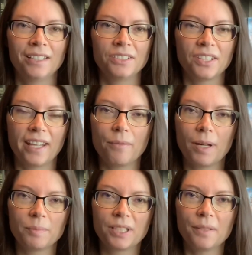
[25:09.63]
So that
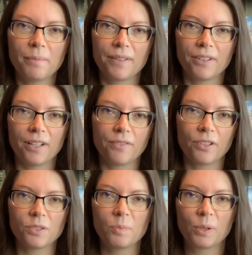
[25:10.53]
wraps up my very
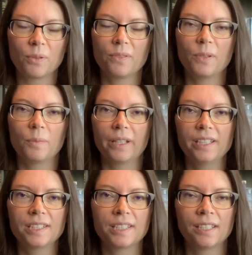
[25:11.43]
first book review
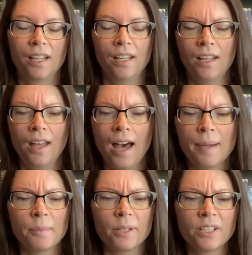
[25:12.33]
blitz.
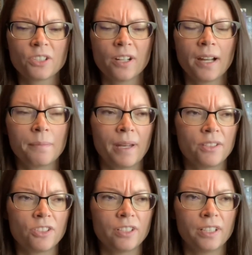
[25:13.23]
I'm pretty sure I
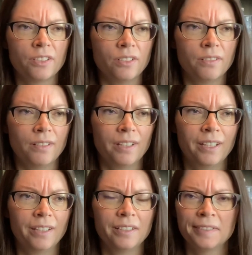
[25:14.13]
mentioned it
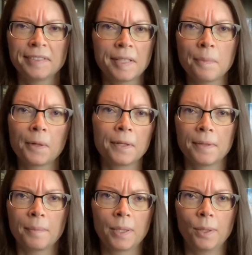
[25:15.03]
somewhere in
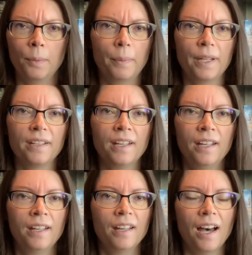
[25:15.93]
the middle, but
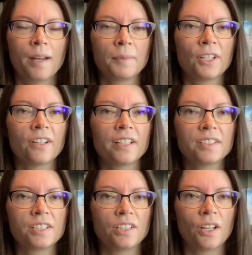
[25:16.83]
I'm
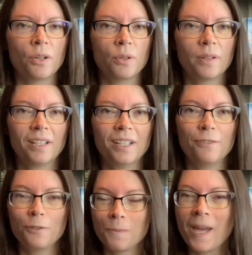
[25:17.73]
curious to know
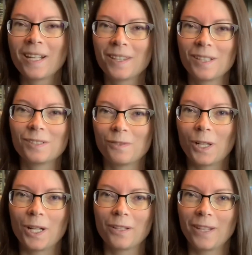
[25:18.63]
if you made it this
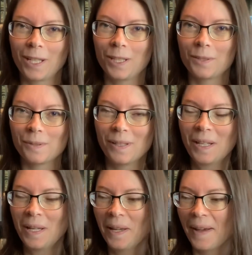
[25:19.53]
far, thank you.
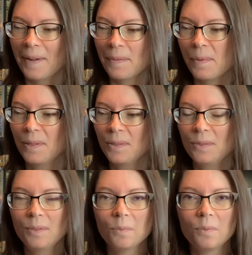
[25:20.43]

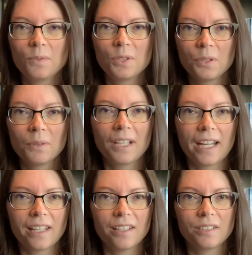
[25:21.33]
Do you
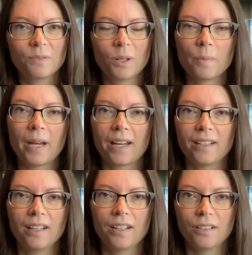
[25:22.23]
like this format
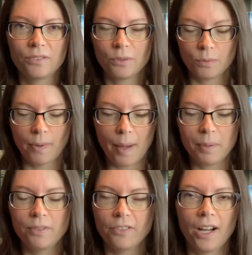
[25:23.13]
of
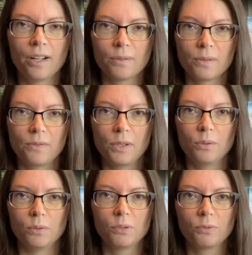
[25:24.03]
rapid fire
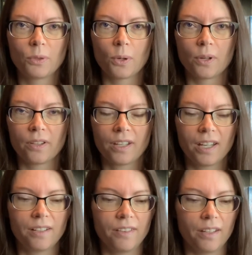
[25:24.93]
reviews for
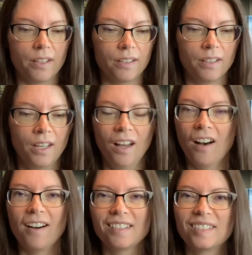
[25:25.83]
kind of the
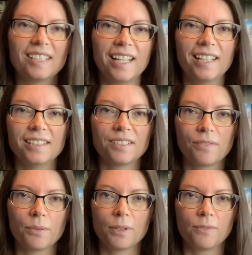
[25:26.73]
odds and ends of
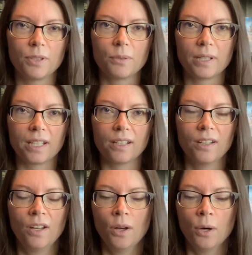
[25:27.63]
the reviewing?
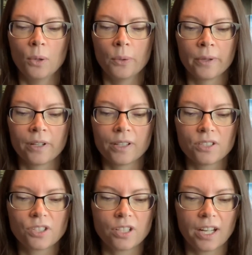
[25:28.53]
Or
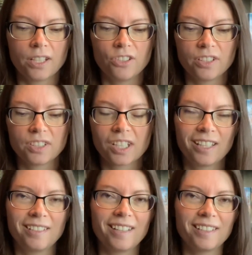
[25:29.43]
should I just
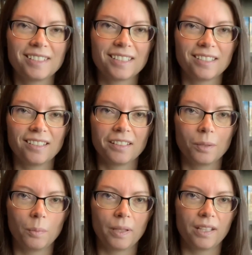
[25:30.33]
condense it a
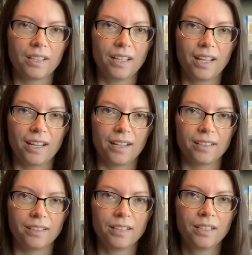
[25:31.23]
little bit
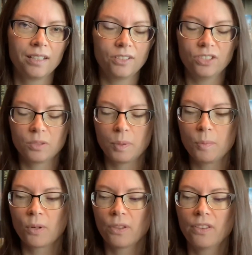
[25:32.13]
and just be
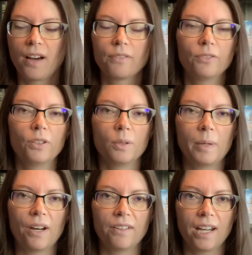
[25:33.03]
more thoughtful
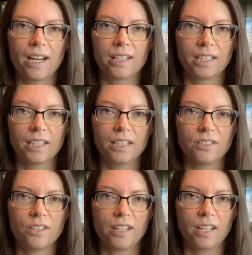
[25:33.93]
about adding it
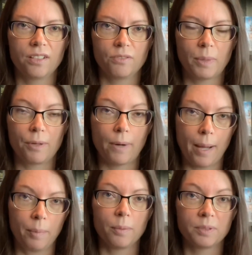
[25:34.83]
into the end of my
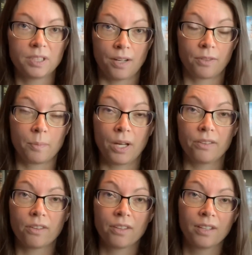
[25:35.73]
wrap-ups every month?